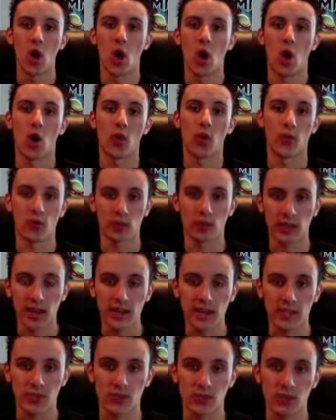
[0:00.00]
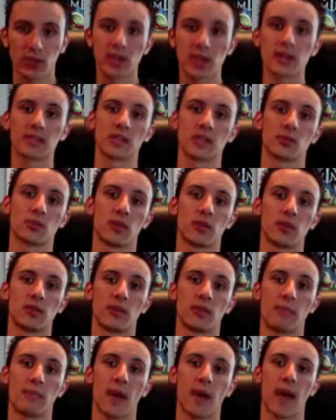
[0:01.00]
all their latest releases within the
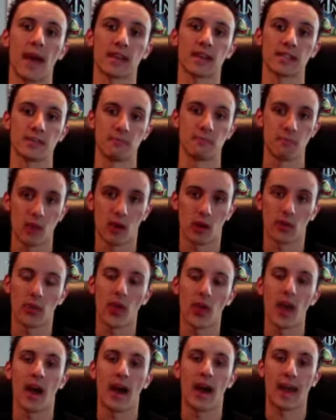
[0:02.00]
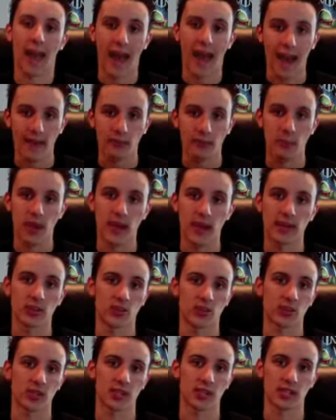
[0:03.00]
past month I have managed
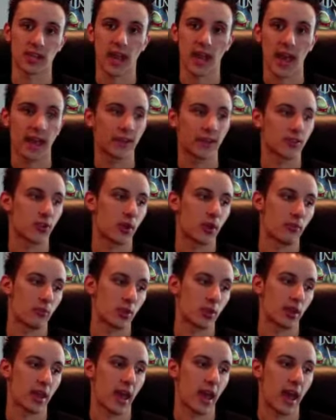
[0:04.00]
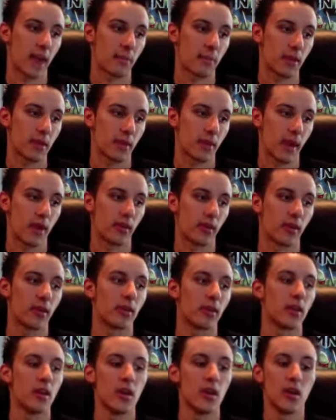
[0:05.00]
to snag, so I'm really happy about it.
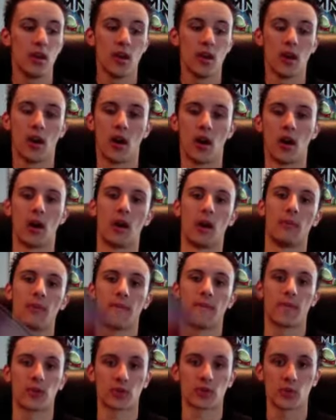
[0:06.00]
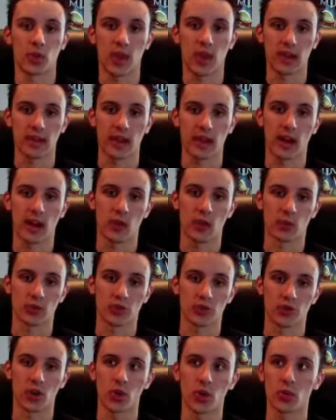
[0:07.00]
The first one I got was
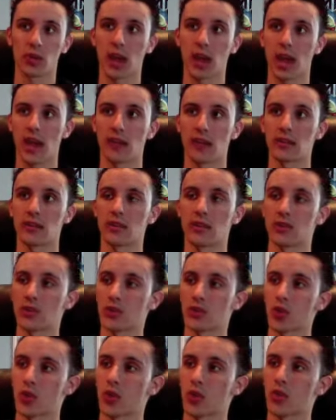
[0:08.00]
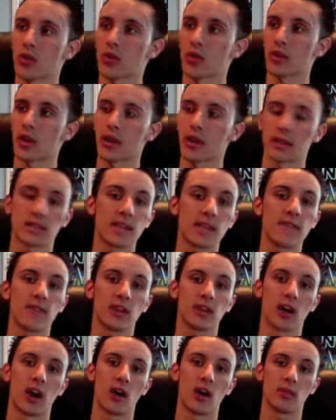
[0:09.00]
Choke Canyon, starring Stephen
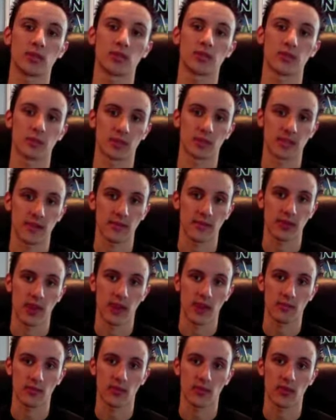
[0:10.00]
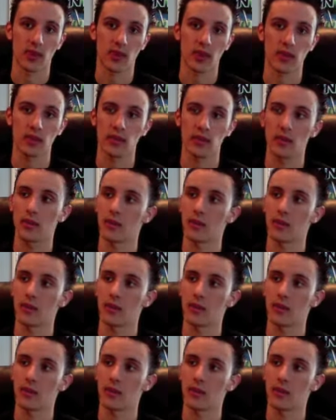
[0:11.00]
Collins from Seventh Heaven fame,